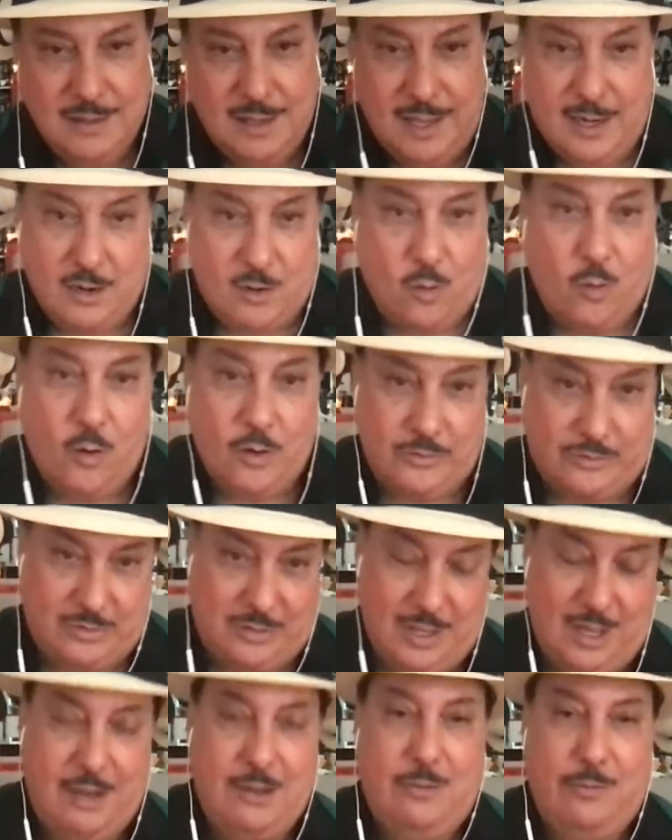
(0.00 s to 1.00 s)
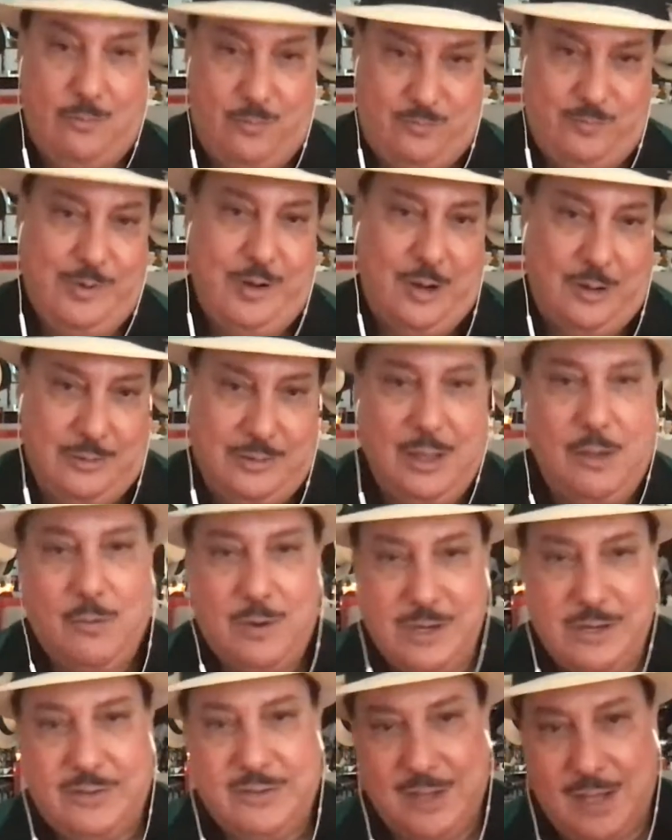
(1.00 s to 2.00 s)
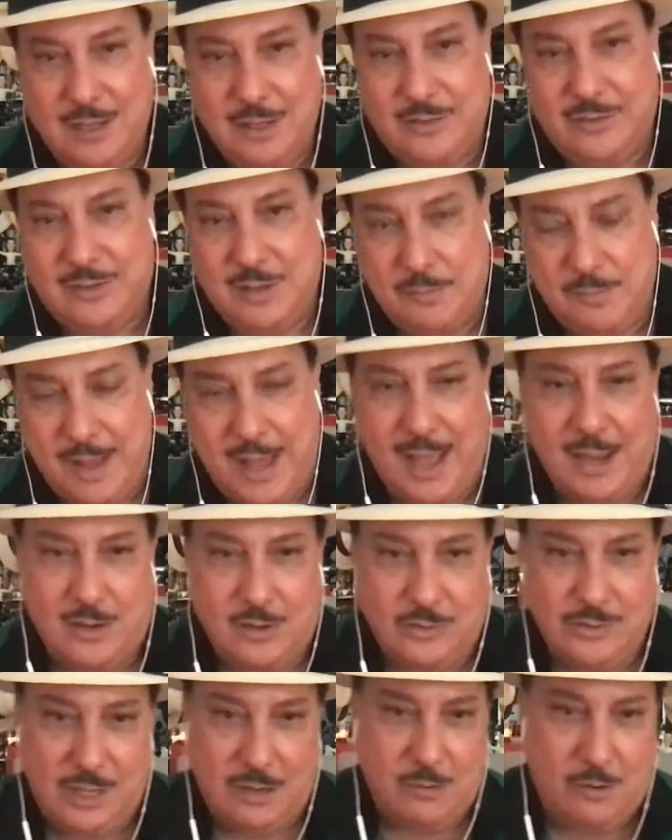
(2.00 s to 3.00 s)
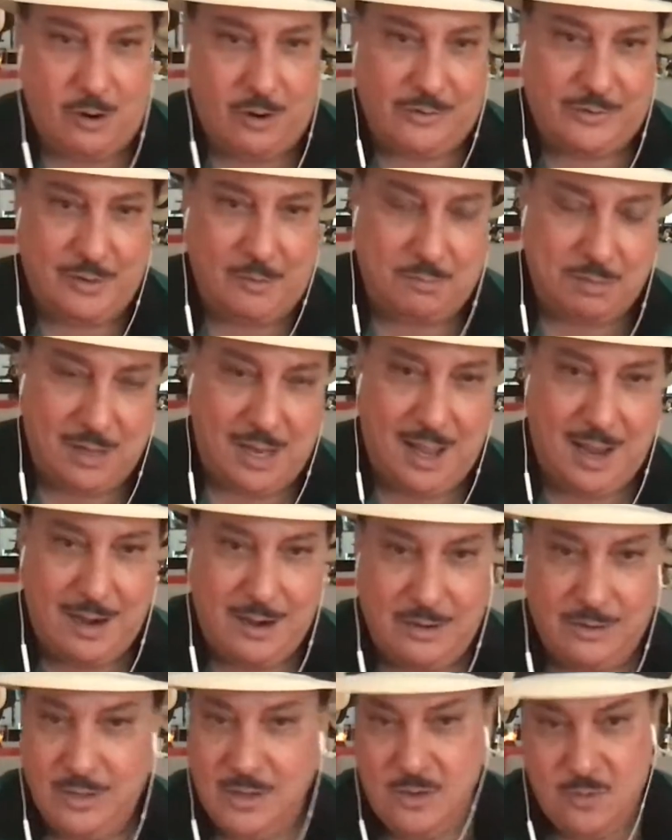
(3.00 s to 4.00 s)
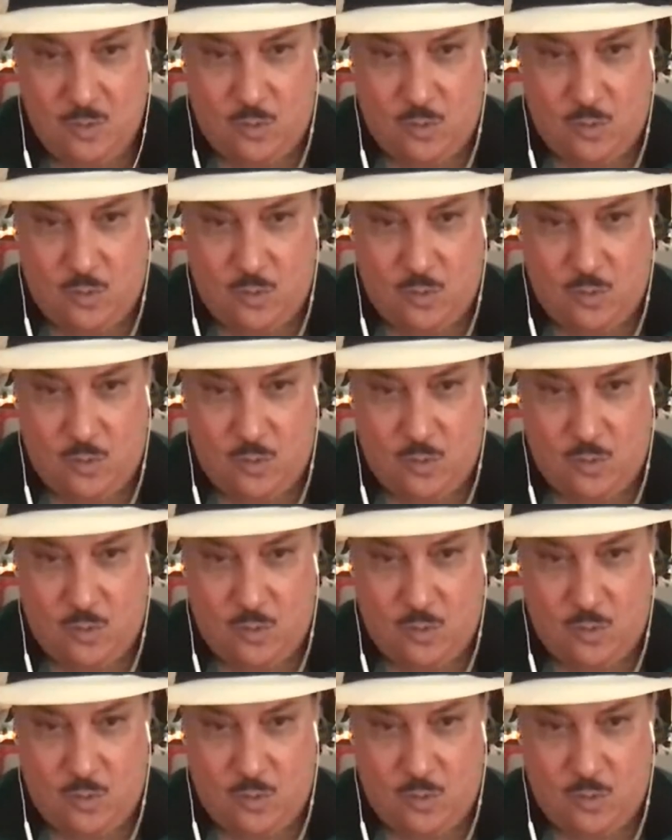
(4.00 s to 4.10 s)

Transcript: and of course they want to sell us tobacco. They were our supplier.